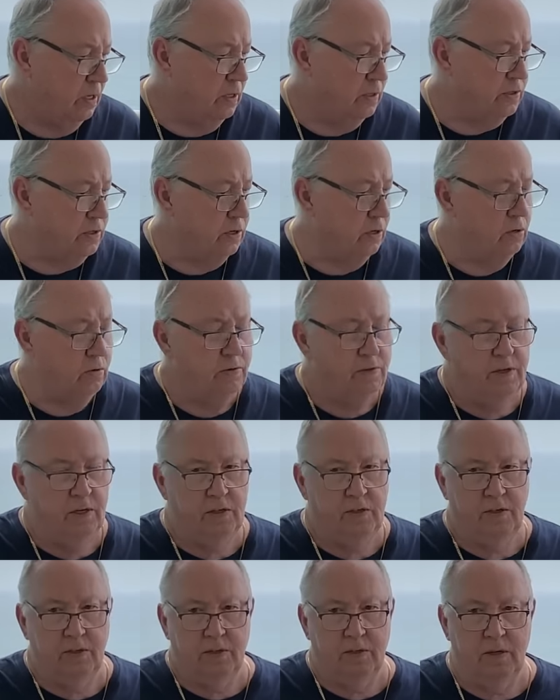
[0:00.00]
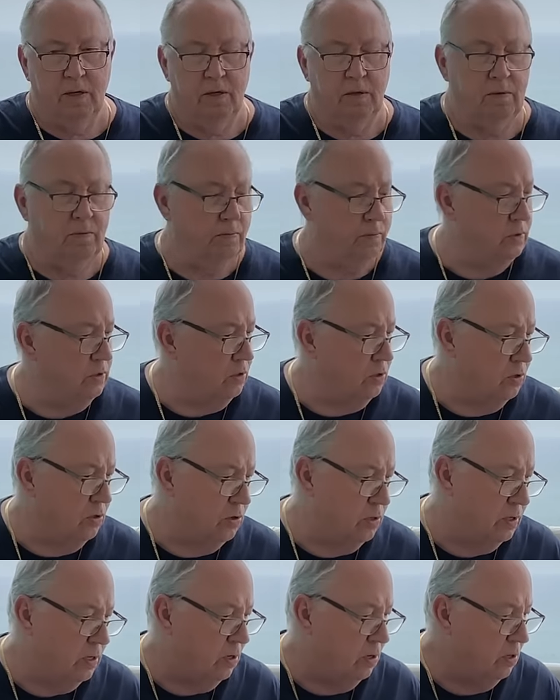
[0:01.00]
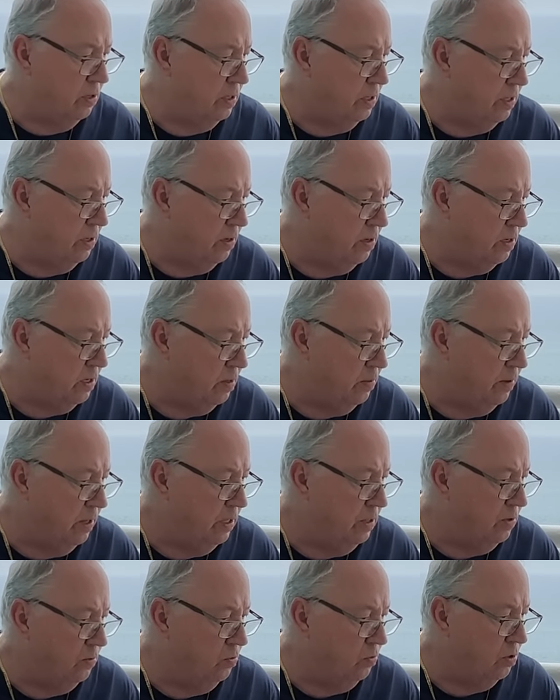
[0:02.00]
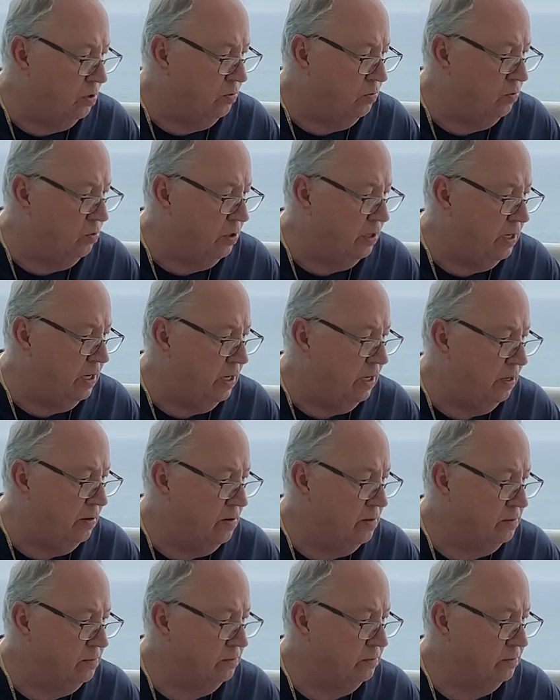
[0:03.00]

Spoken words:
So this has gone on and on. I mean, we're getting,